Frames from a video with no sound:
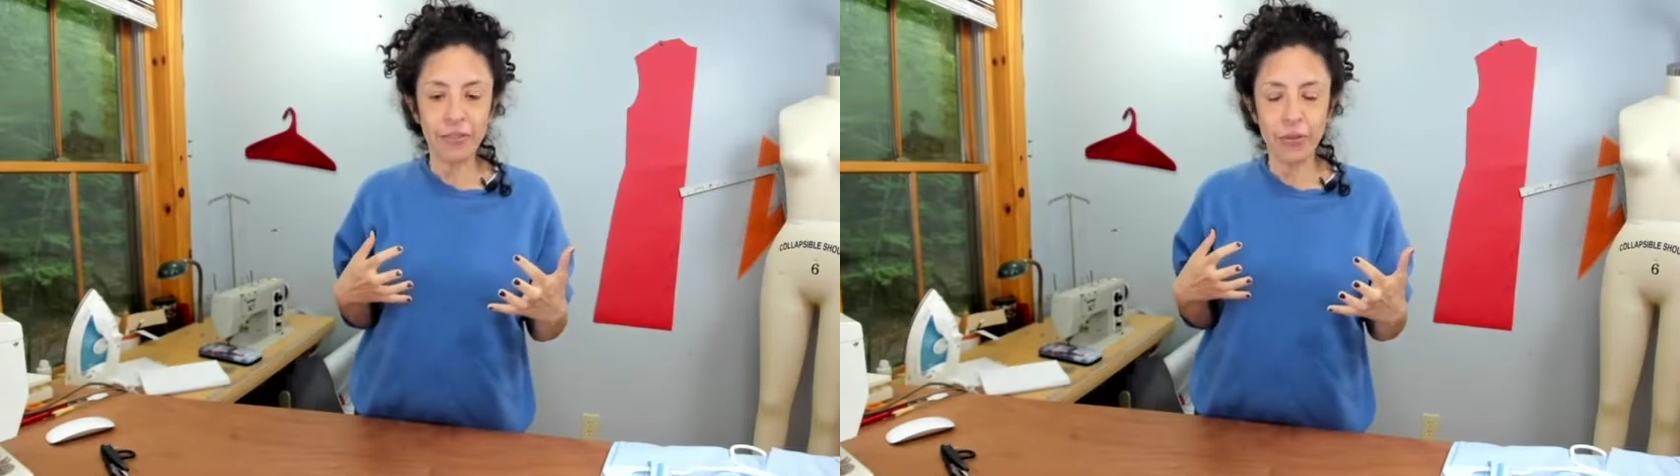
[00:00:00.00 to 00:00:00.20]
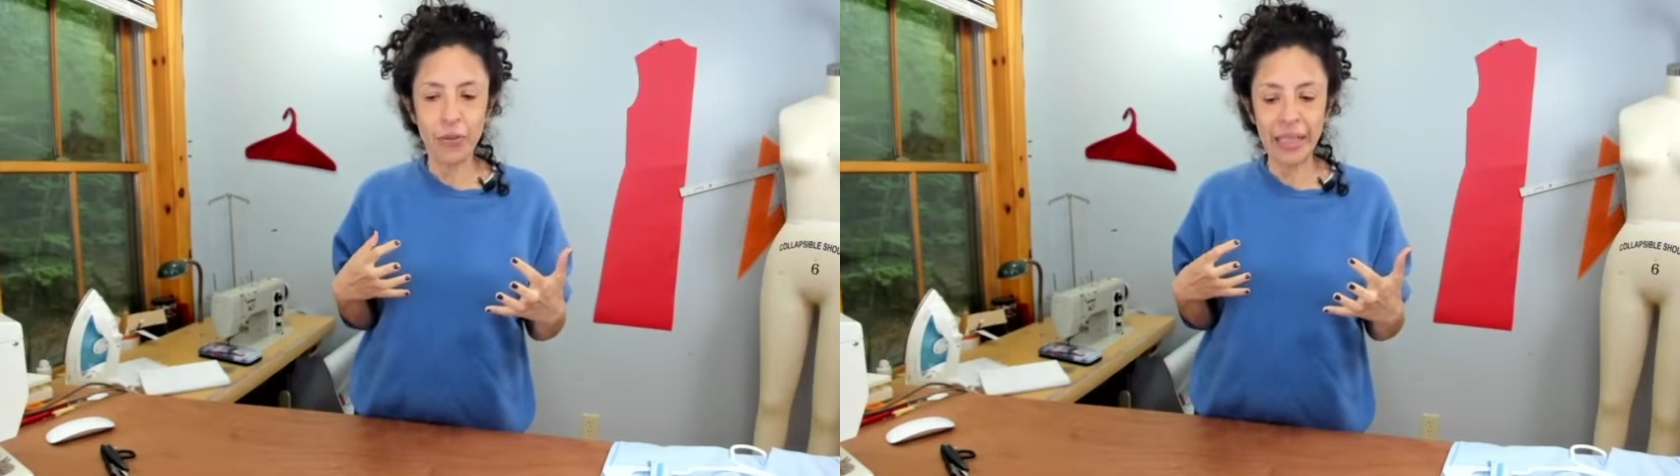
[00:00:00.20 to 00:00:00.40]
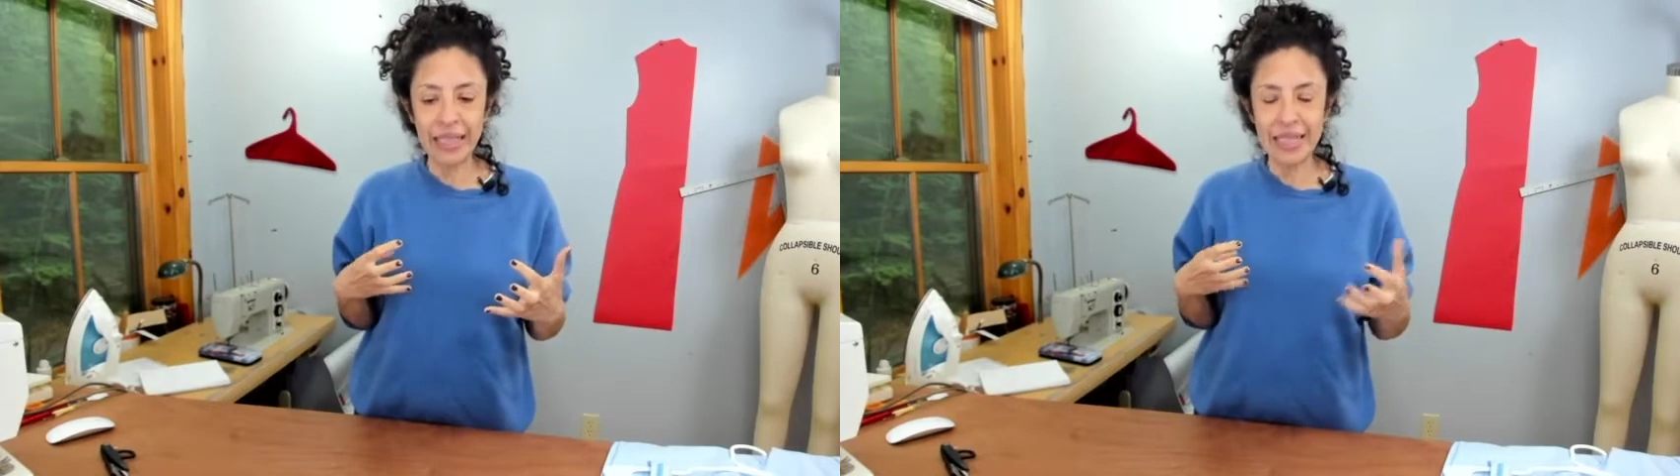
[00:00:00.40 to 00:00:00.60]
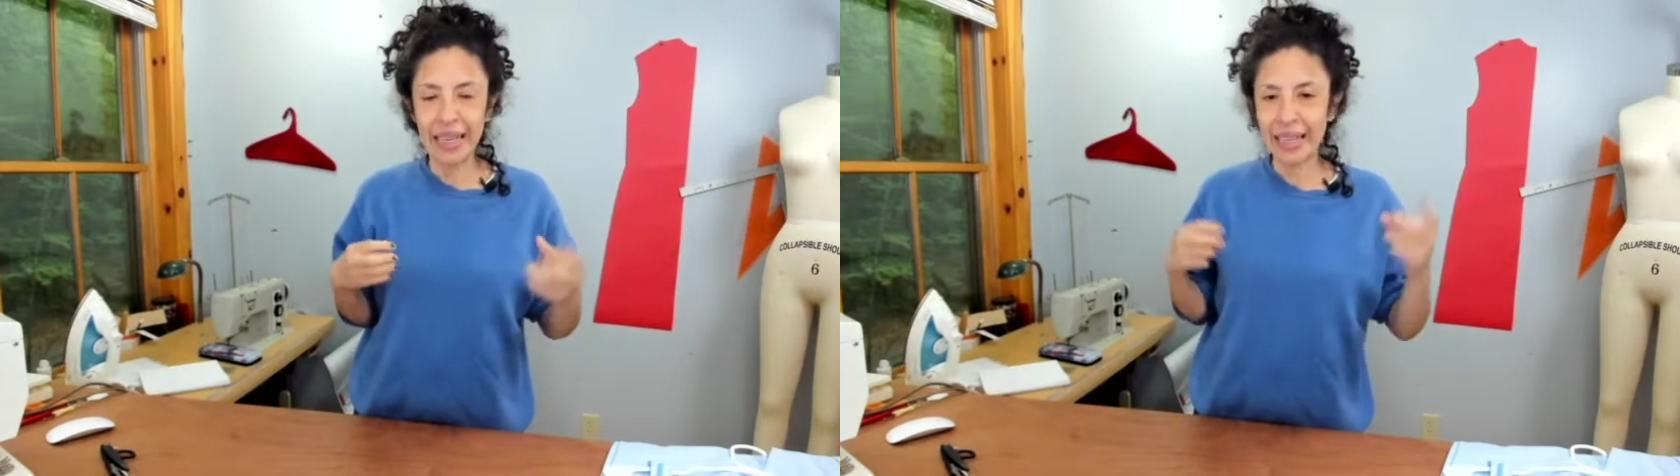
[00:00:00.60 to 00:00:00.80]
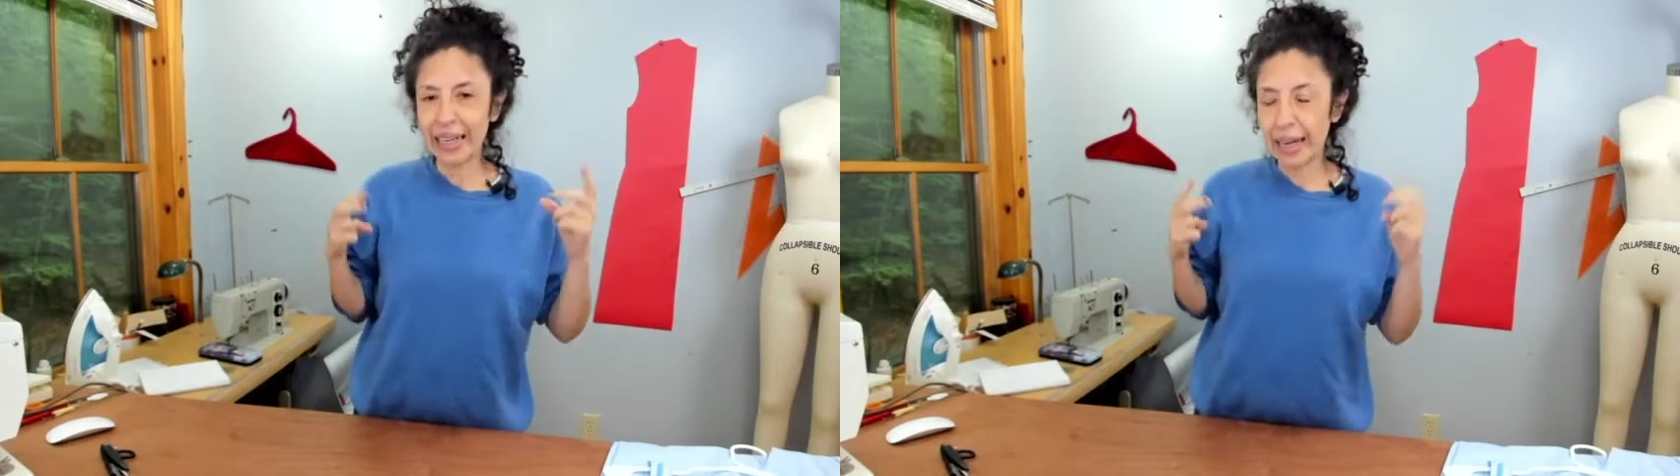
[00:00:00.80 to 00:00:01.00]
When it's
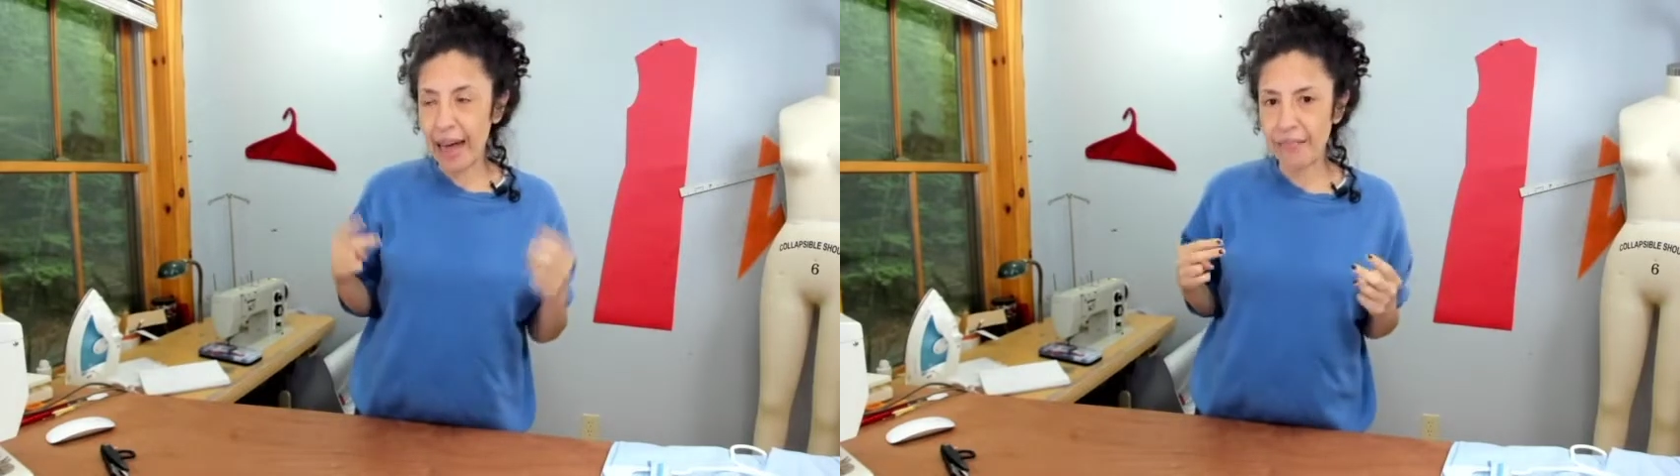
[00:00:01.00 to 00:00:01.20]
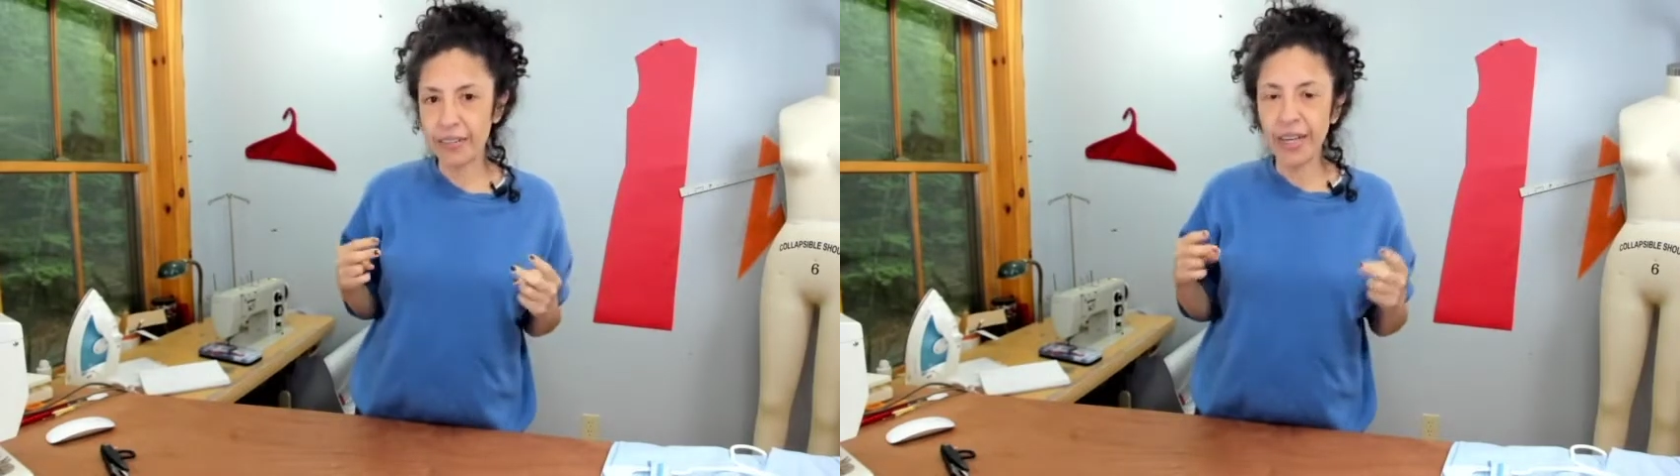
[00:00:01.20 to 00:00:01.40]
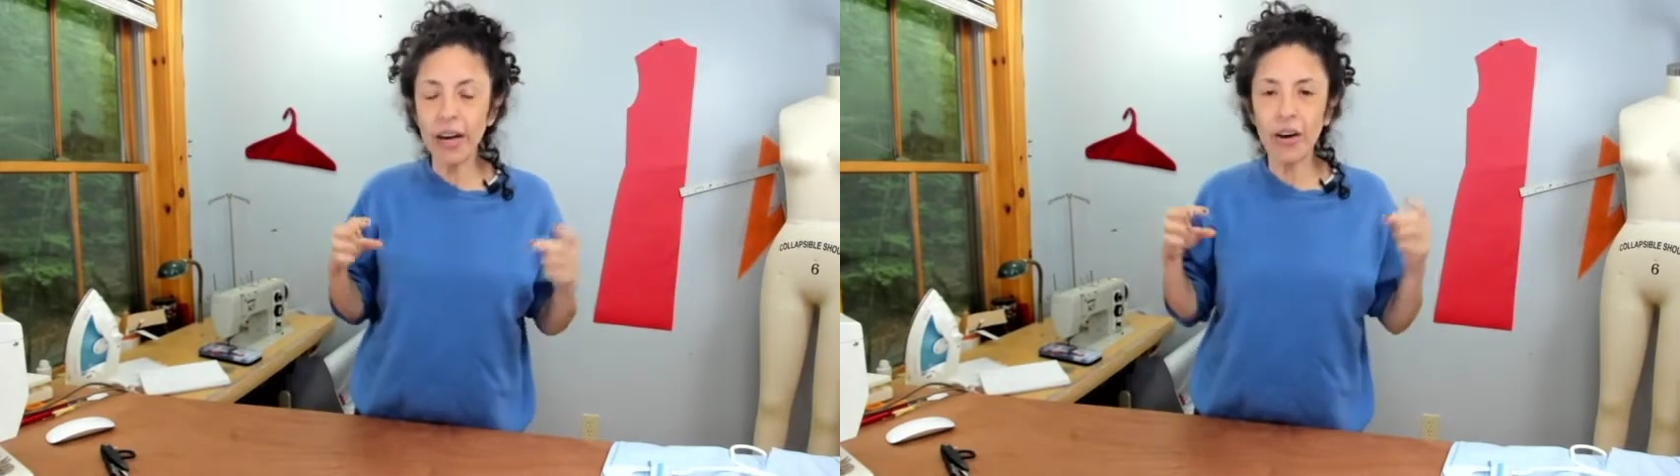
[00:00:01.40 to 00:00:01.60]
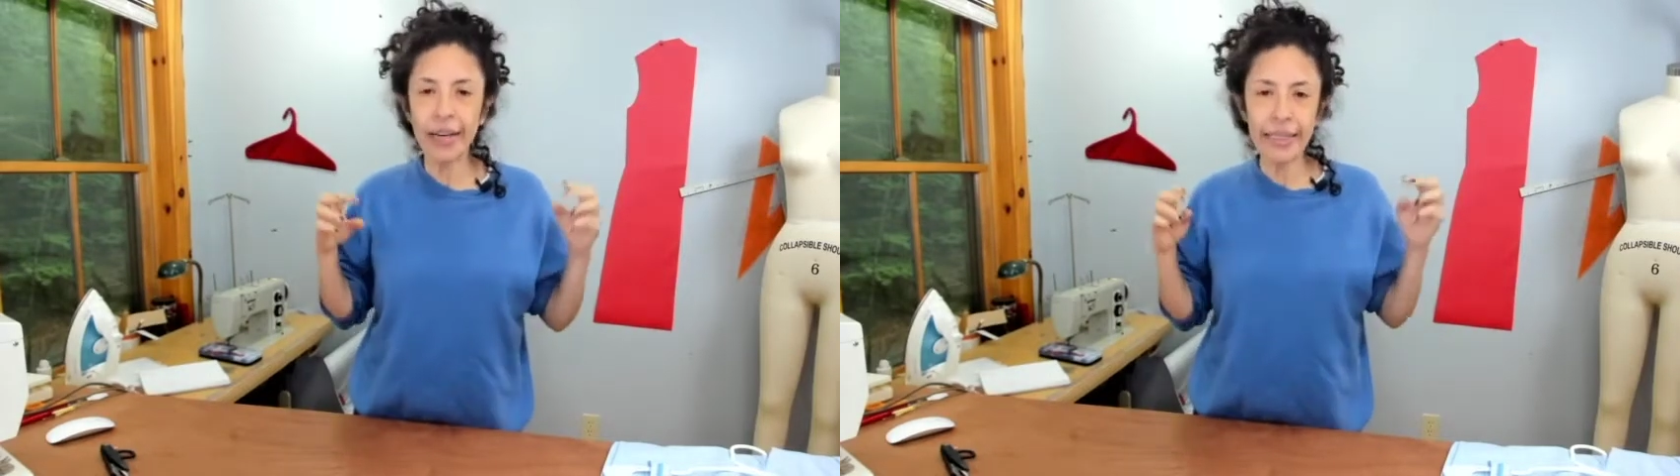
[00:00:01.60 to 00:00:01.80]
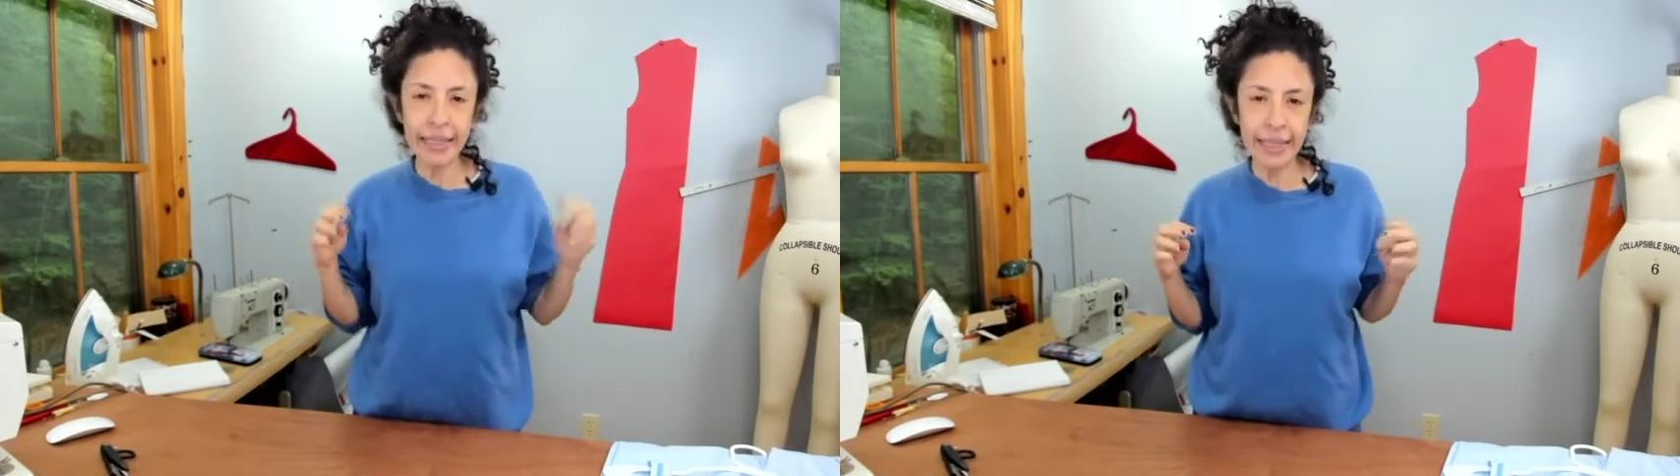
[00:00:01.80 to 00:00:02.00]
like clever
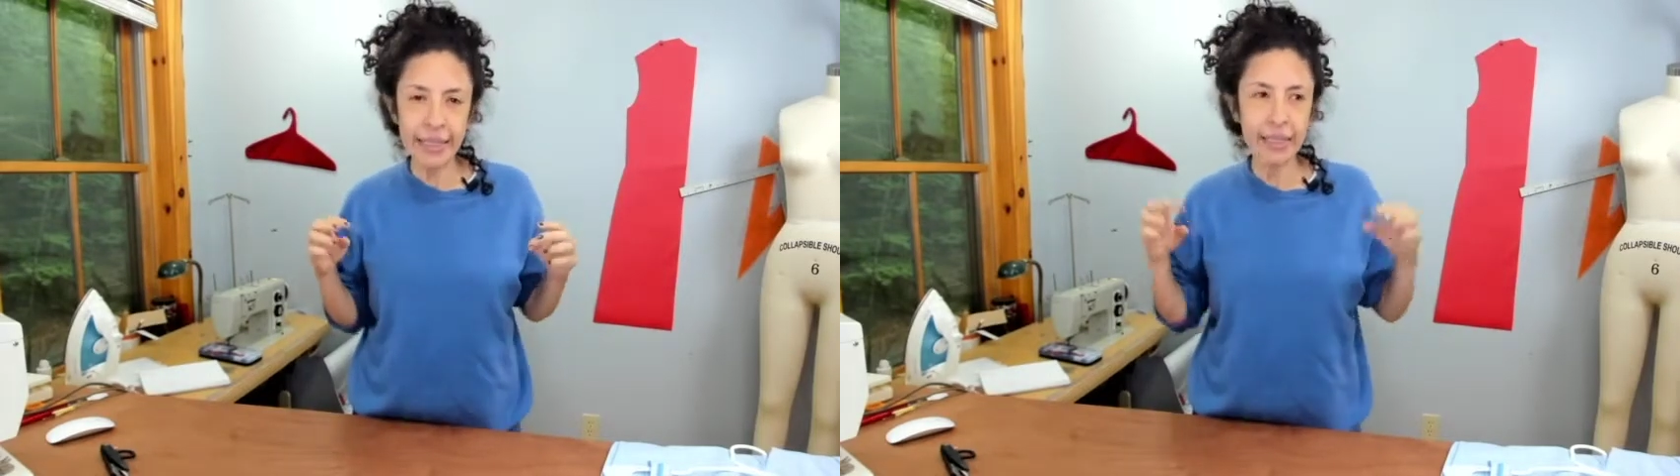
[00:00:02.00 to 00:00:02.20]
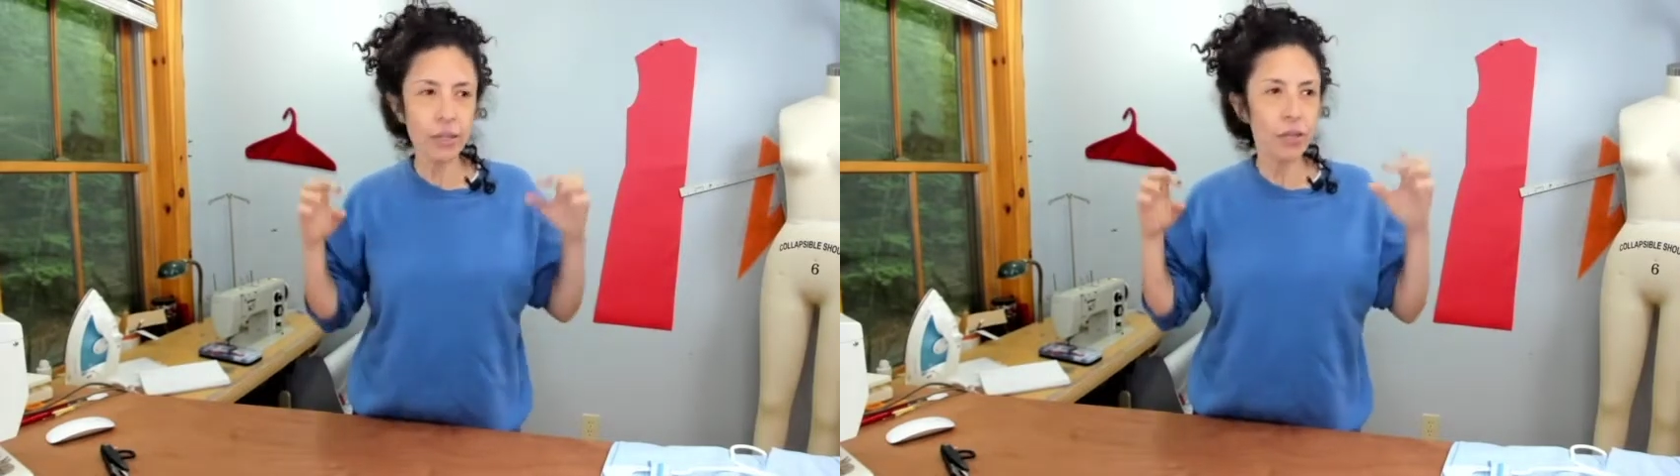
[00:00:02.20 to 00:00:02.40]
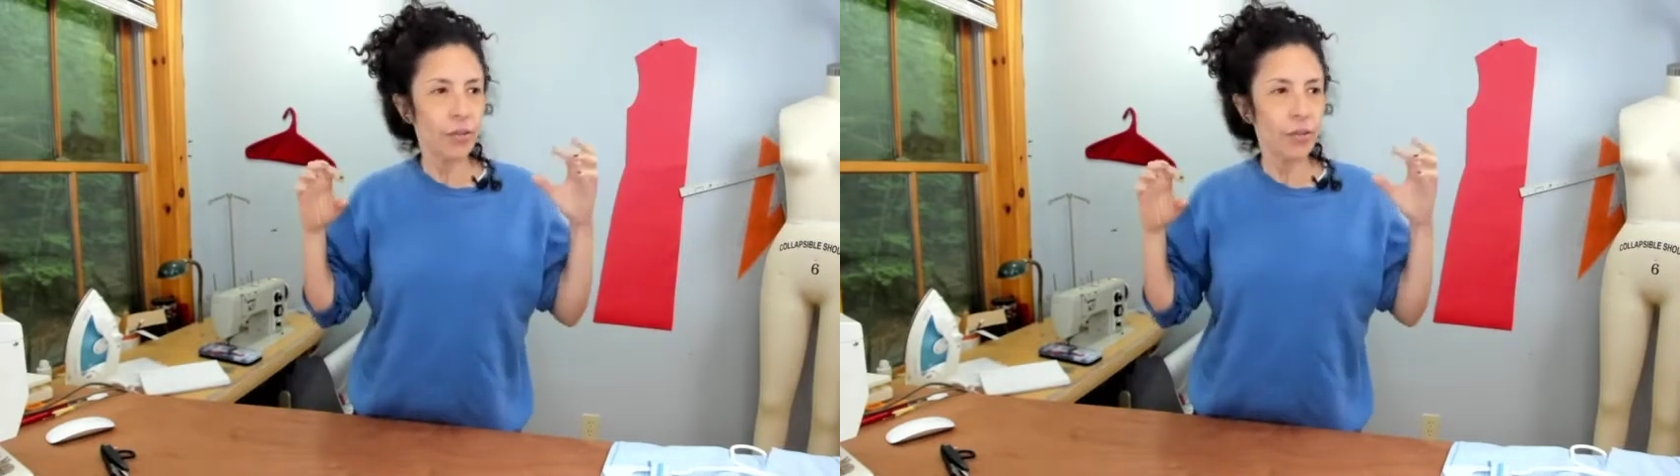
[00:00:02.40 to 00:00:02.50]
or neat,